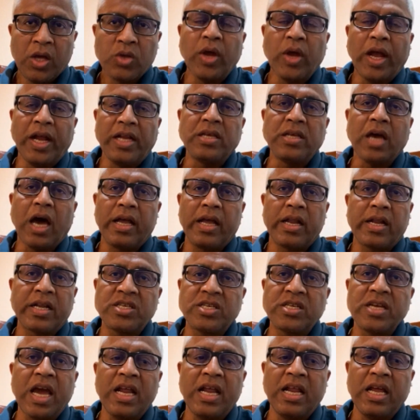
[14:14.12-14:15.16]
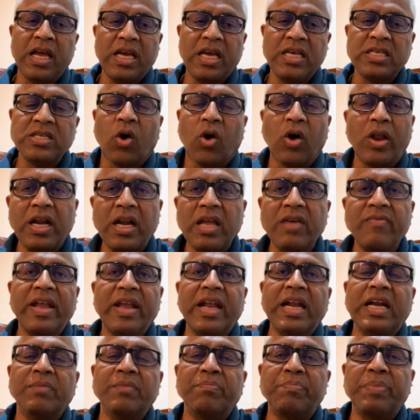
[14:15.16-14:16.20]
So Russia is already
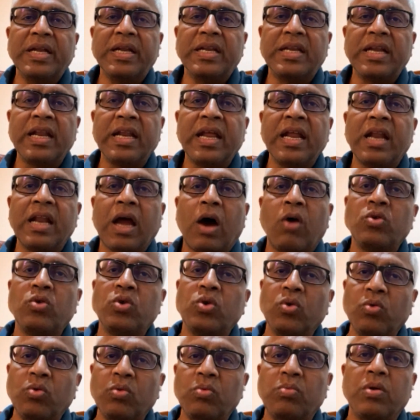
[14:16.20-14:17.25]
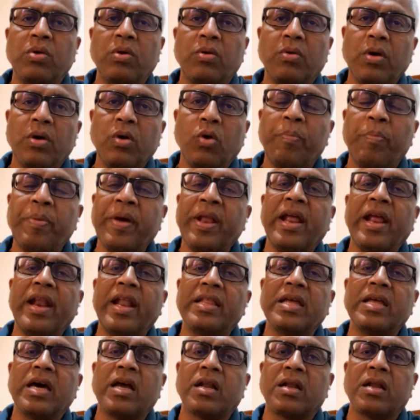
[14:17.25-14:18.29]
very depleted, and now to open
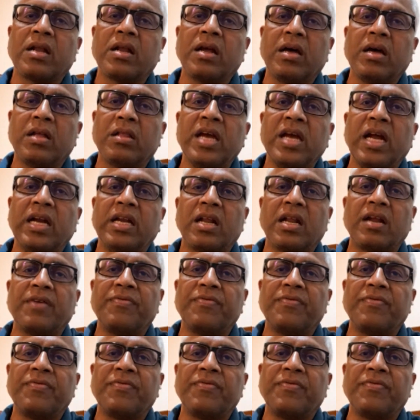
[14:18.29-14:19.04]
another theater